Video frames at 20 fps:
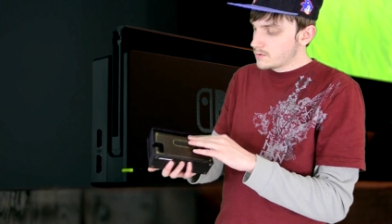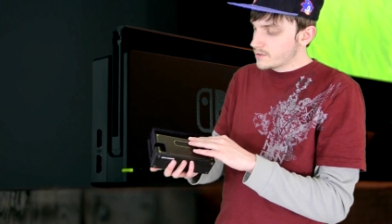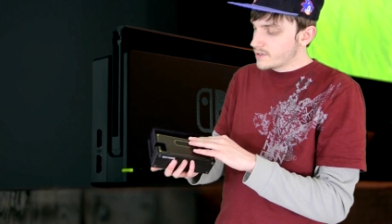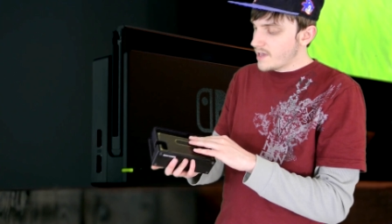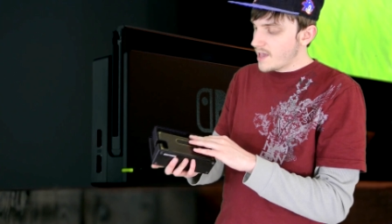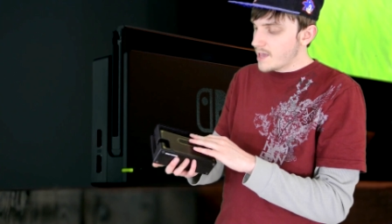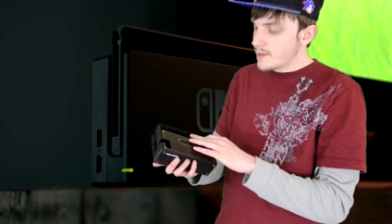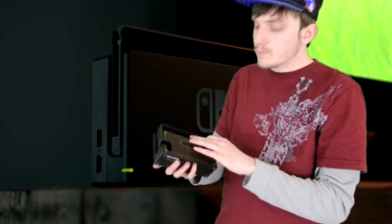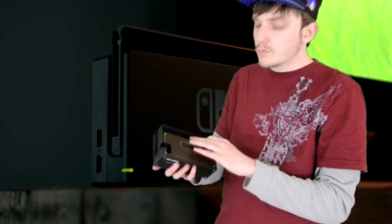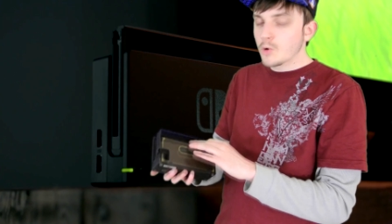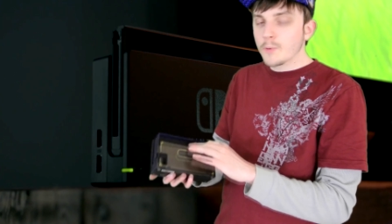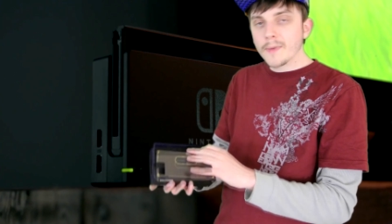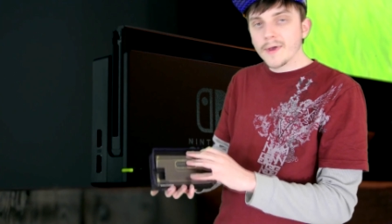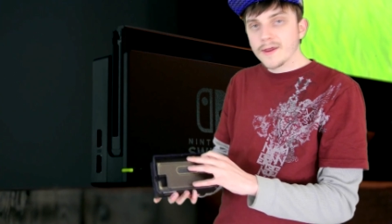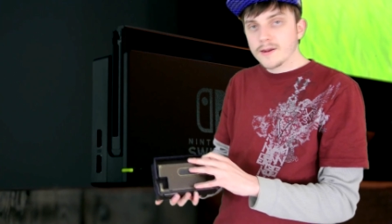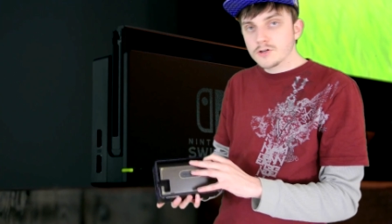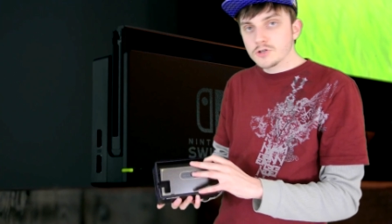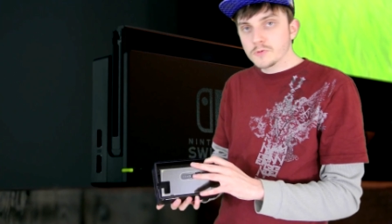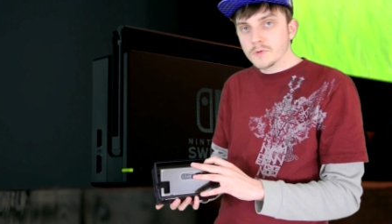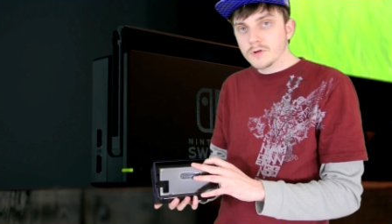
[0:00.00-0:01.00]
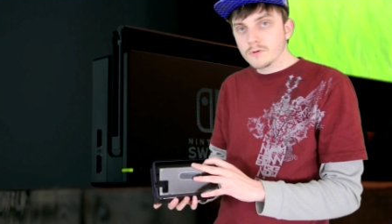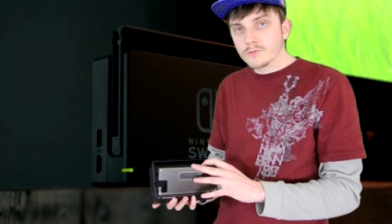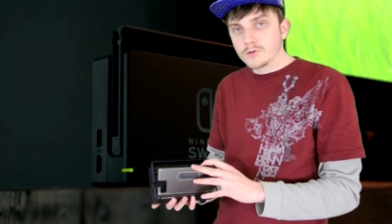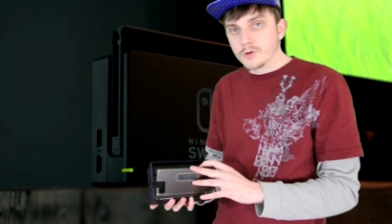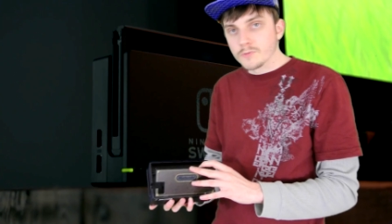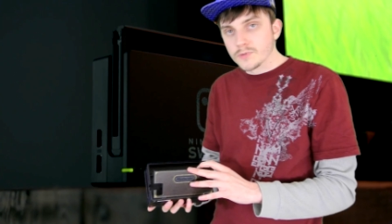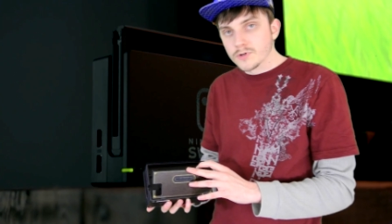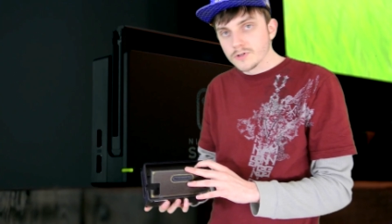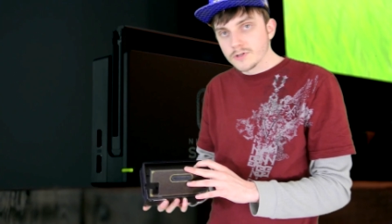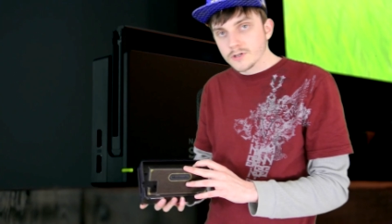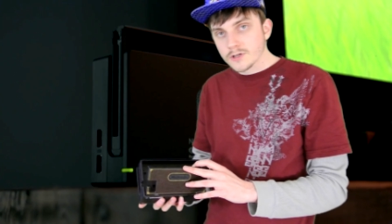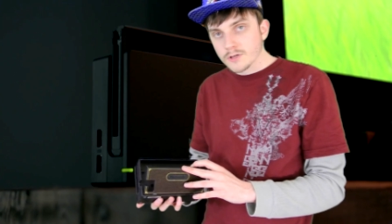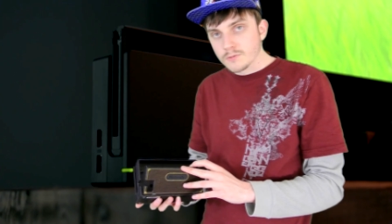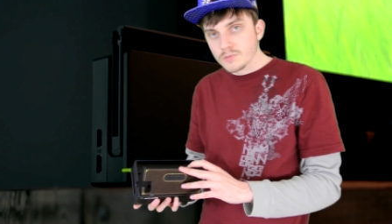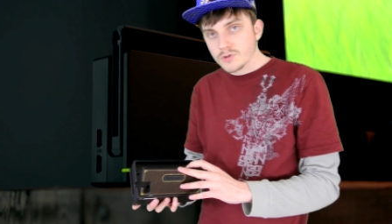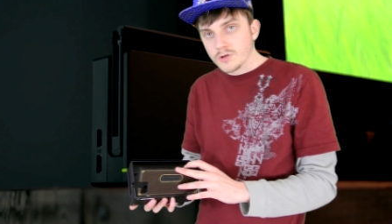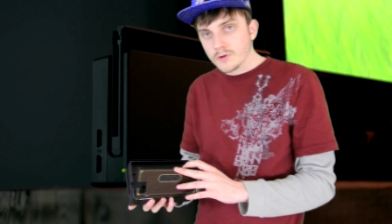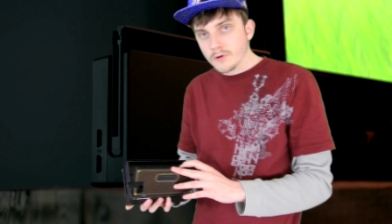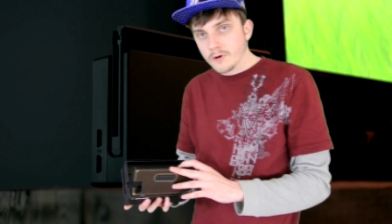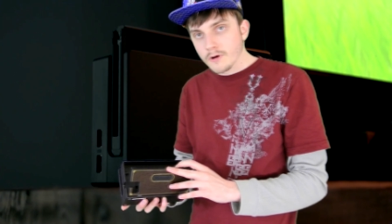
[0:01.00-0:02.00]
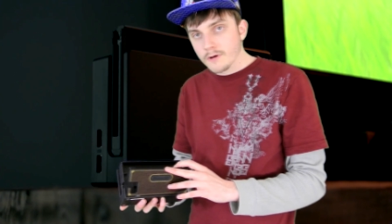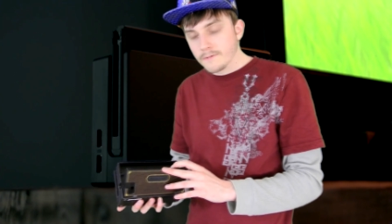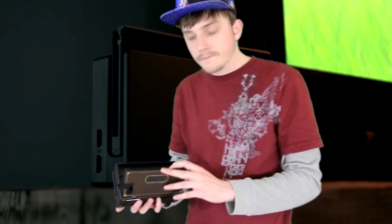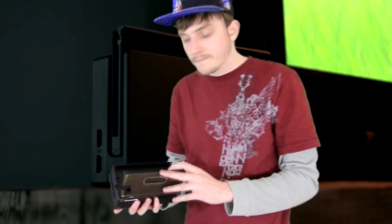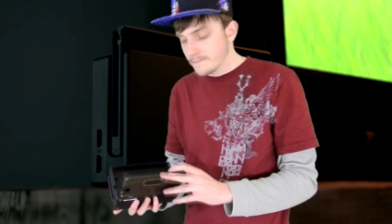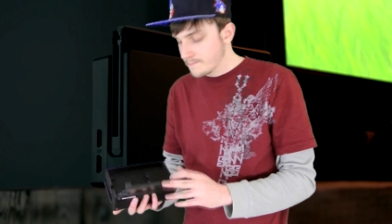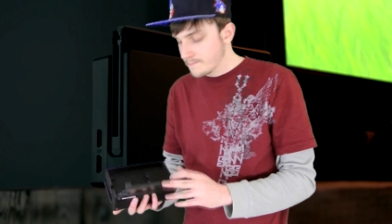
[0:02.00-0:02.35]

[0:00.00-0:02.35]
cable management when you're building a computer.